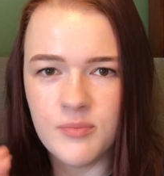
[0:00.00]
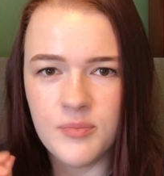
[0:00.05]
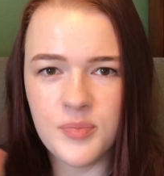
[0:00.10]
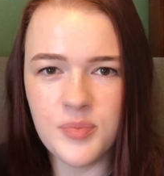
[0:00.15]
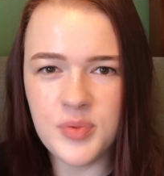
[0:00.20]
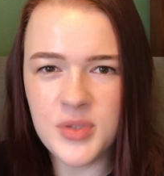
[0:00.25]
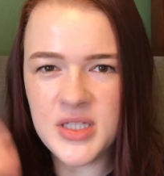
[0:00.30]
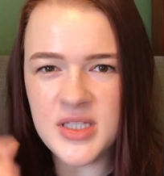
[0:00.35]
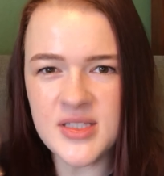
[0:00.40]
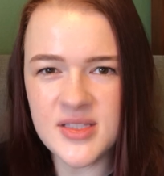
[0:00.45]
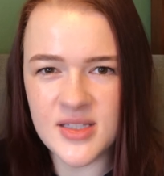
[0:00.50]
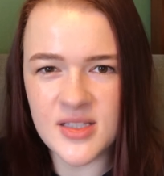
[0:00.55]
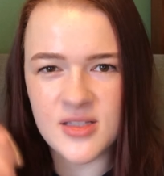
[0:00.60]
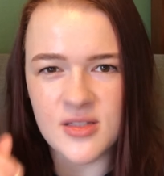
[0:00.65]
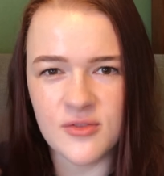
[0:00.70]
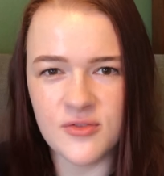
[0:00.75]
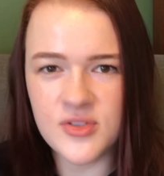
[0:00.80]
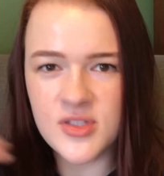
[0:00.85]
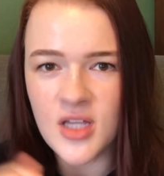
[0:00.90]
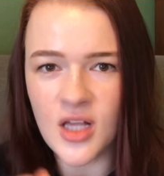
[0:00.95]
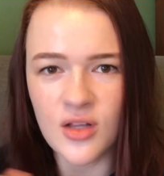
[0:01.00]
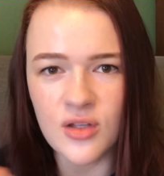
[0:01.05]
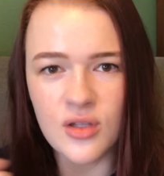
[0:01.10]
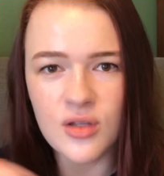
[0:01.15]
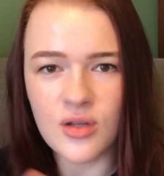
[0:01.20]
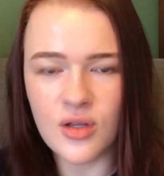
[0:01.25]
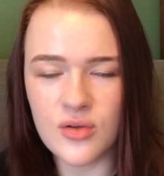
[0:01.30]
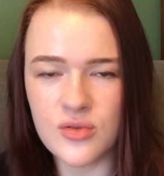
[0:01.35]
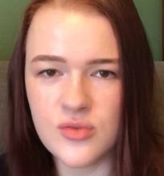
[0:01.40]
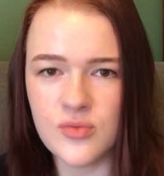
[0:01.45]
pieces of
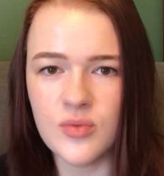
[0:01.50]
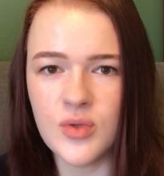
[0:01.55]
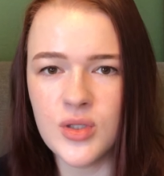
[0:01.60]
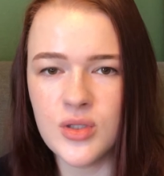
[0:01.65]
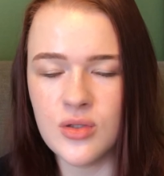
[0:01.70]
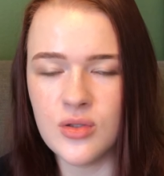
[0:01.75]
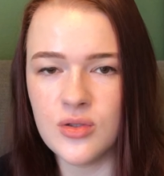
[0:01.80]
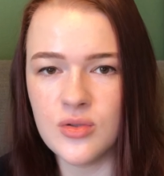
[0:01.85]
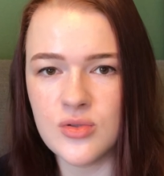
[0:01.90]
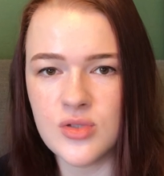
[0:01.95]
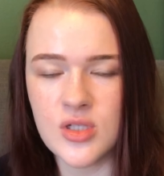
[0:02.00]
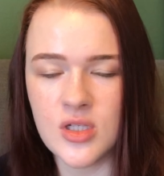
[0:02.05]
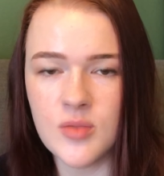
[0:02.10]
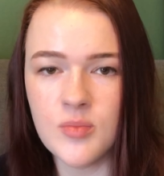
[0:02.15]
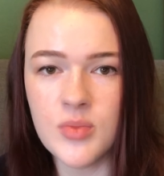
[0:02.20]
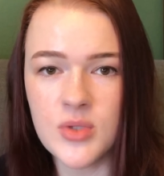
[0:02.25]
cellulose when you use it,